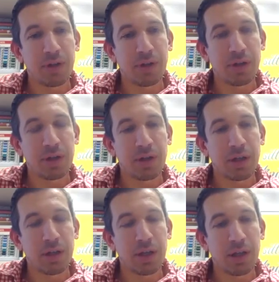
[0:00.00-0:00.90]

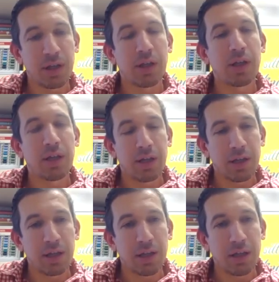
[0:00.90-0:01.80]

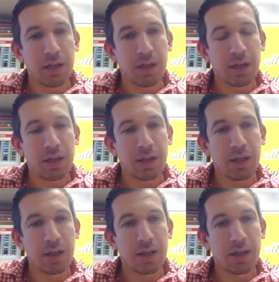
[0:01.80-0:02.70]

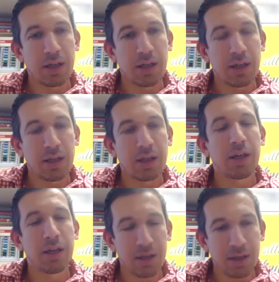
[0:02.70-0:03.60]

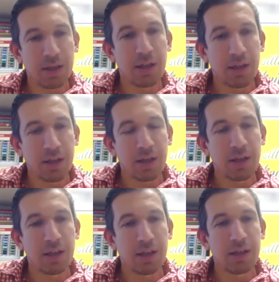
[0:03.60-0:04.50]

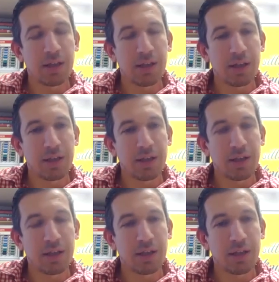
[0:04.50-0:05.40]

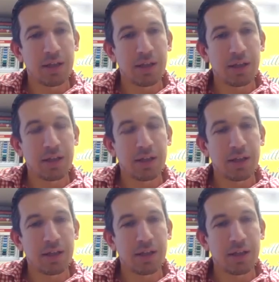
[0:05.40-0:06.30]

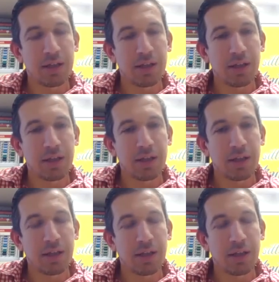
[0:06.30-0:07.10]
This person isn't speaking.